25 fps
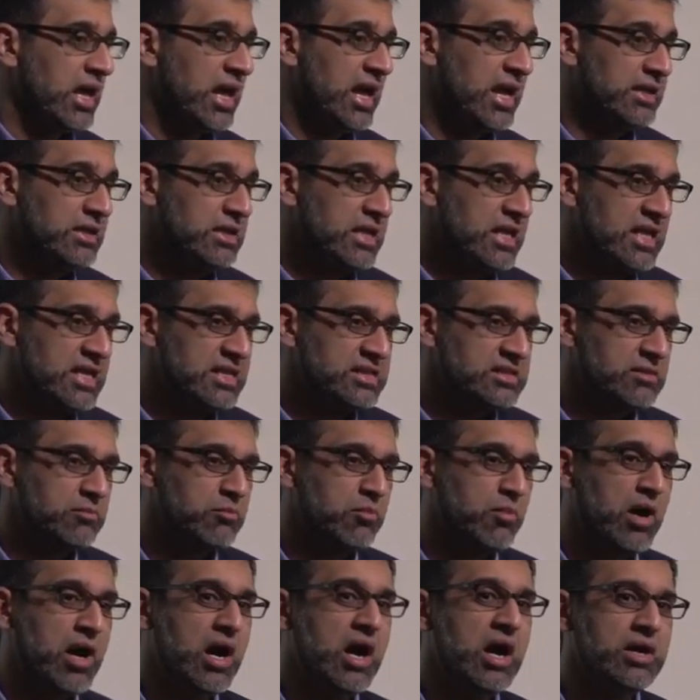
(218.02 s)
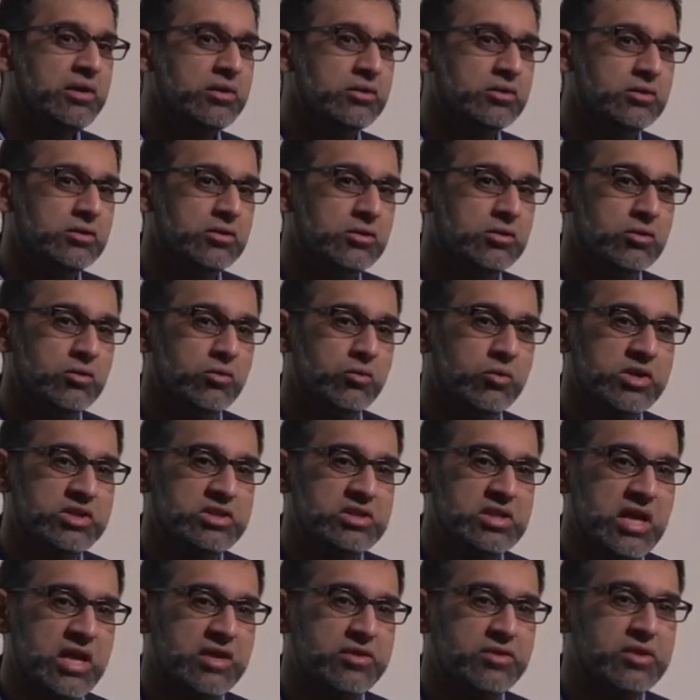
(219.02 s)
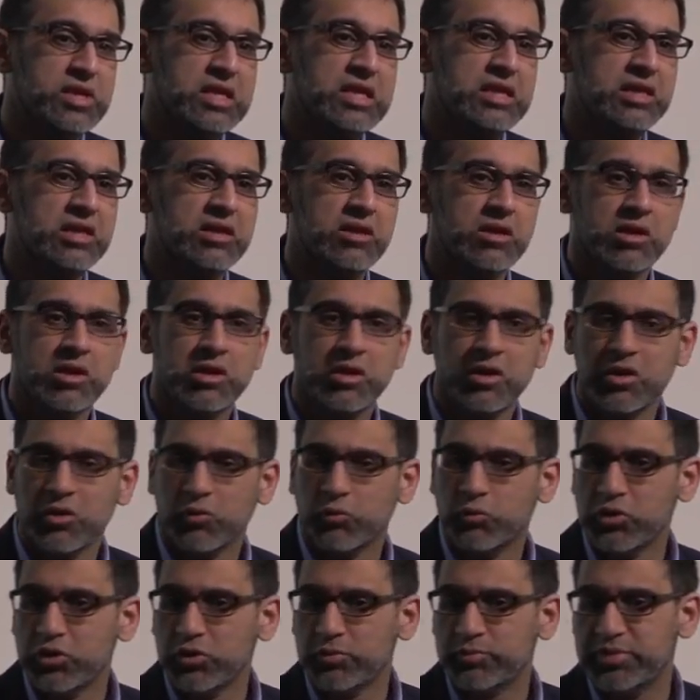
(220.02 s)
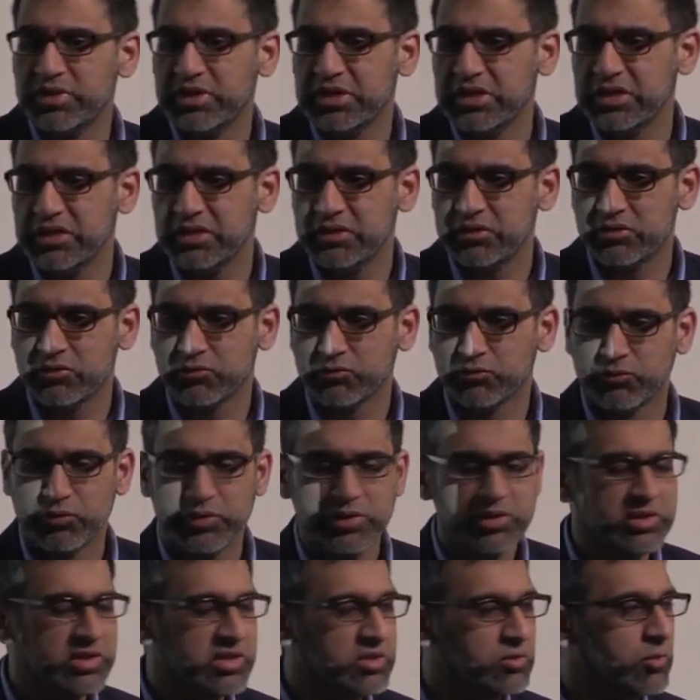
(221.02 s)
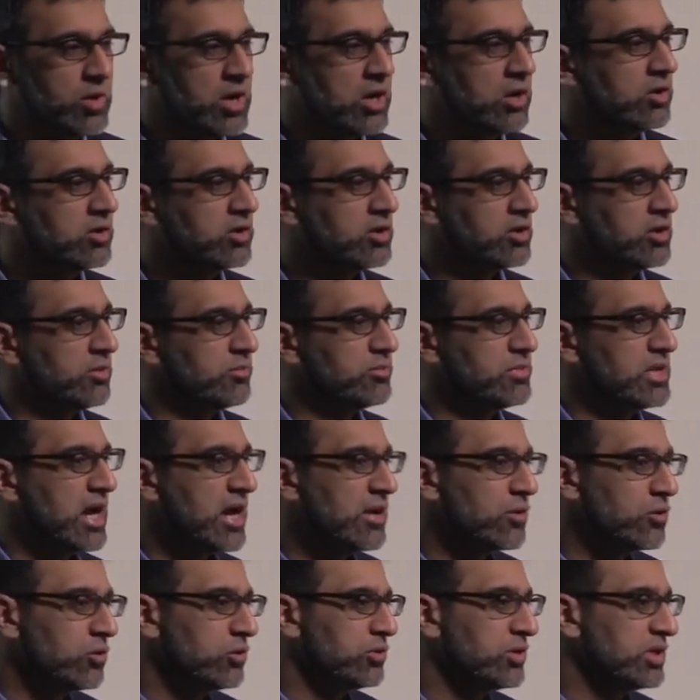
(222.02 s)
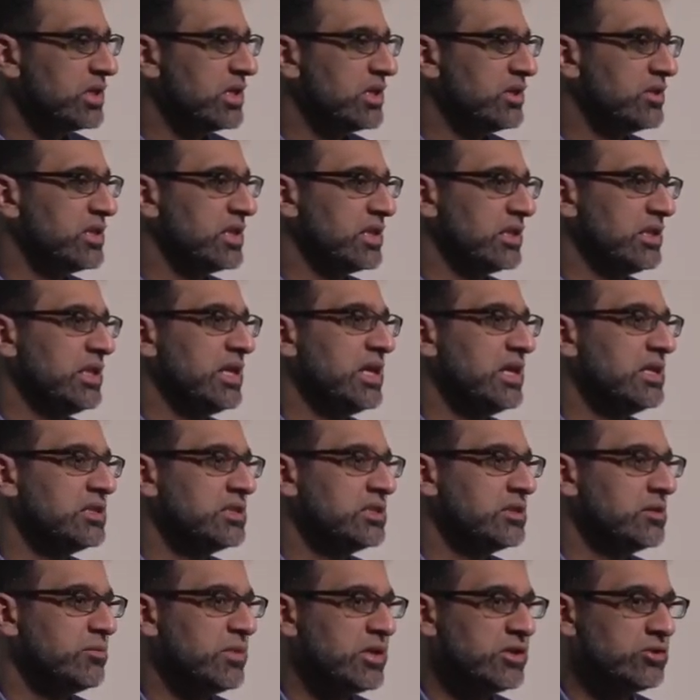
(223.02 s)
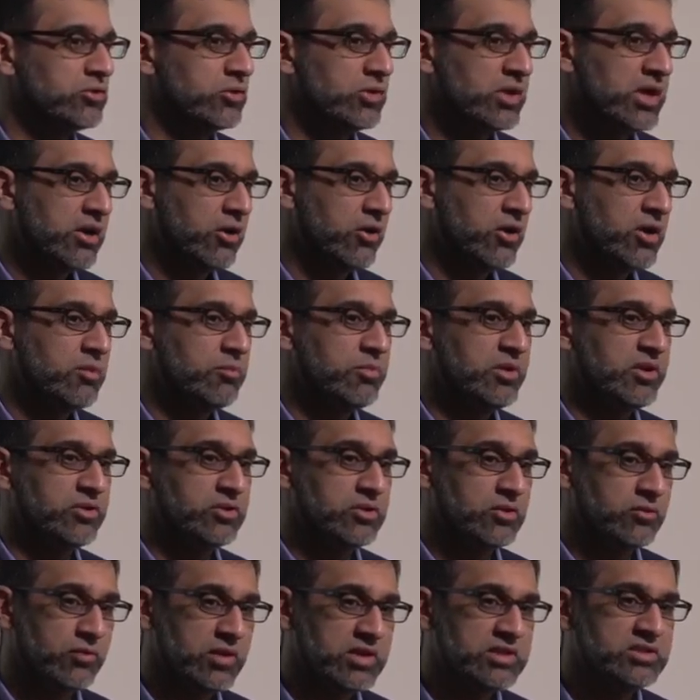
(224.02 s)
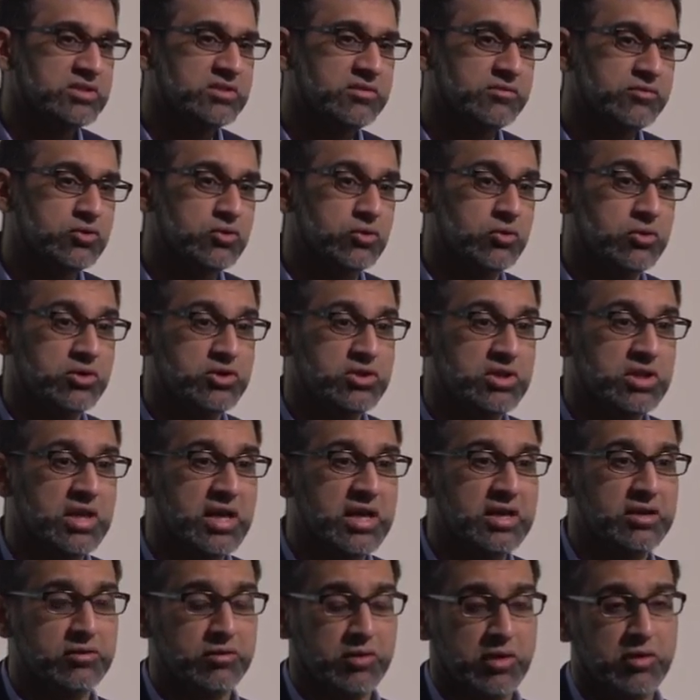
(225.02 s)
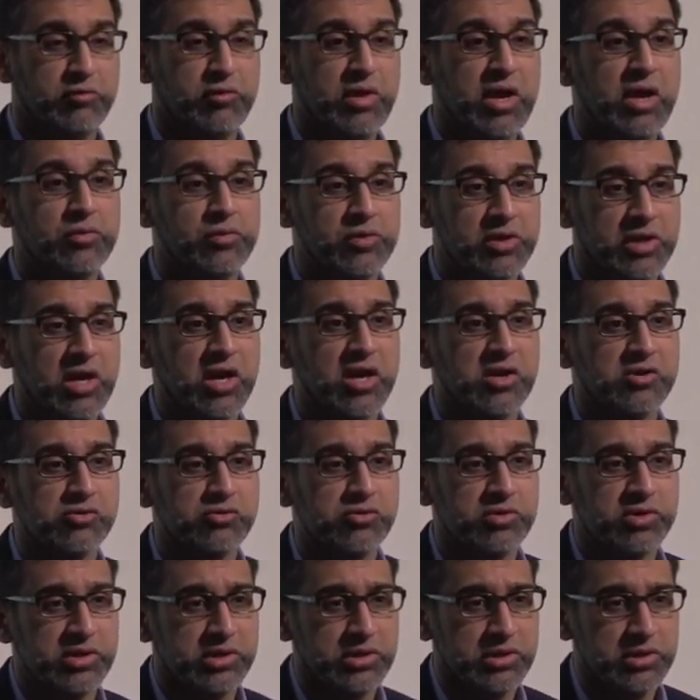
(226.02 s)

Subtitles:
and is a model which I think will be really welcome not only in the Atlanta metro area, but the rest of Georgia and around the country.